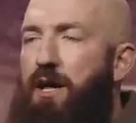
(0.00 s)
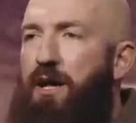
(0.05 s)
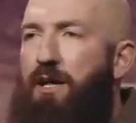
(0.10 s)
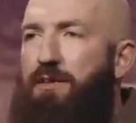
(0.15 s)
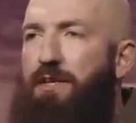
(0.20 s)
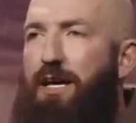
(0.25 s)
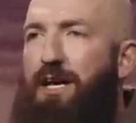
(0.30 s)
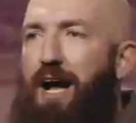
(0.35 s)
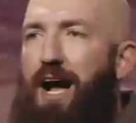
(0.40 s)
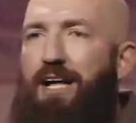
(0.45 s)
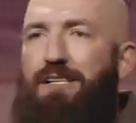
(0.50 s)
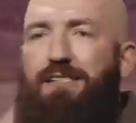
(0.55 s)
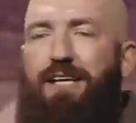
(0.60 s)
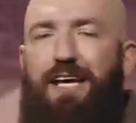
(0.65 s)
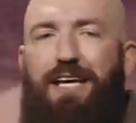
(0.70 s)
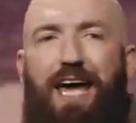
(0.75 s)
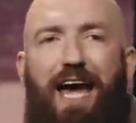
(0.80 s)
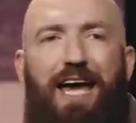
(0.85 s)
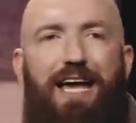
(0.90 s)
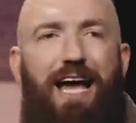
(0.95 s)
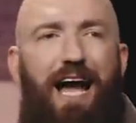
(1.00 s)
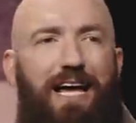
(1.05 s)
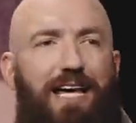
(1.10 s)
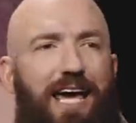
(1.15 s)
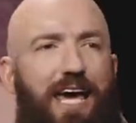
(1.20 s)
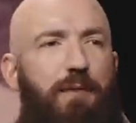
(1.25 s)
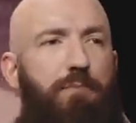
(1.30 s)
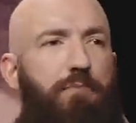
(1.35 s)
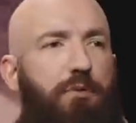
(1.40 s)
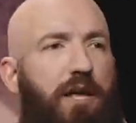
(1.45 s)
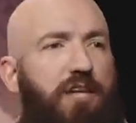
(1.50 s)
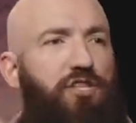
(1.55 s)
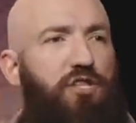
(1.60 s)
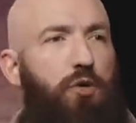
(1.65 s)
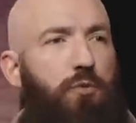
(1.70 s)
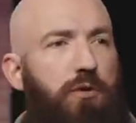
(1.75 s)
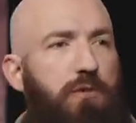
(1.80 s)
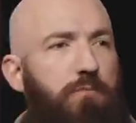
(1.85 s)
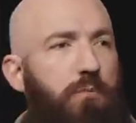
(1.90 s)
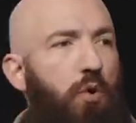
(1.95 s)
that God's like, hey, I can't bless you
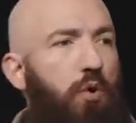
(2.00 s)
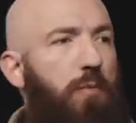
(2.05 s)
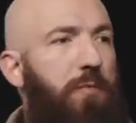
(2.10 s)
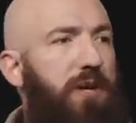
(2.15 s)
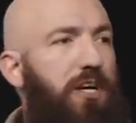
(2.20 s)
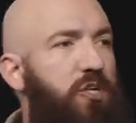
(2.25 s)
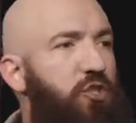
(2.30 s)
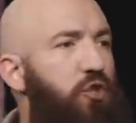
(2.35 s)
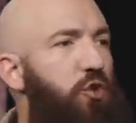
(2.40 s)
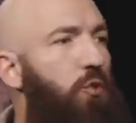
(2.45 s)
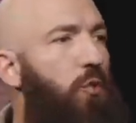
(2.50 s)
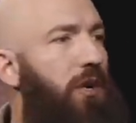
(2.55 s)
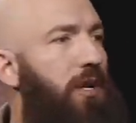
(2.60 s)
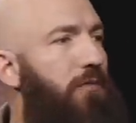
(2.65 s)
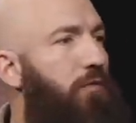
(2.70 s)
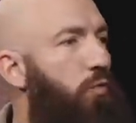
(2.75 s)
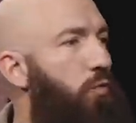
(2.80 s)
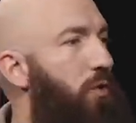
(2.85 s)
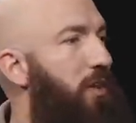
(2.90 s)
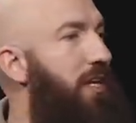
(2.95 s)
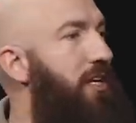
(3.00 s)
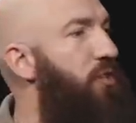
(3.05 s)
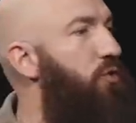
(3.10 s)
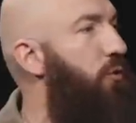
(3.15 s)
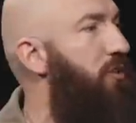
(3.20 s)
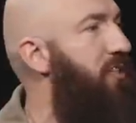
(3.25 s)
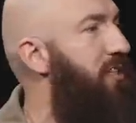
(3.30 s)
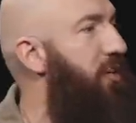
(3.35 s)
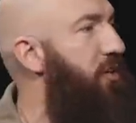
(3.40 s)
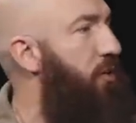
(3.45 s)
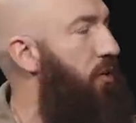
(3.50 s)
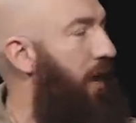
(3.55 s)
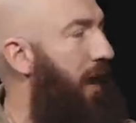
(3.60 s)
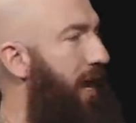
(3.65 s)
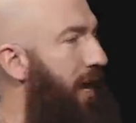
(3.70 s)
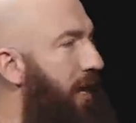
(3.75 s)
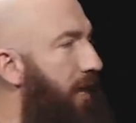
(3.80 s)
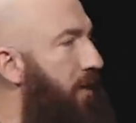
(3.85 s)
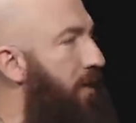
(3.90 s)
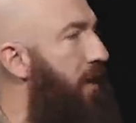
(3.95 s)
with more because you won't even release what's in your
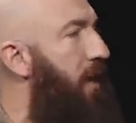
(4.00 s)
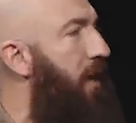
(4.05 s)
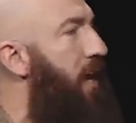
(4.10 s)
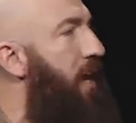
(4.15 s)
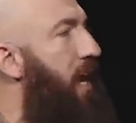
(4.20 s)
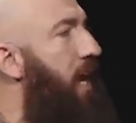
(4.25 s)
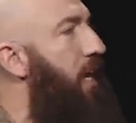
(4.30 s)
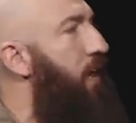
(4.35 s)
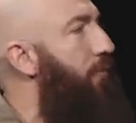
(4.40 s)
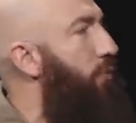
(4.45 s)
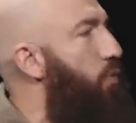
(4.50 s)
hand. And if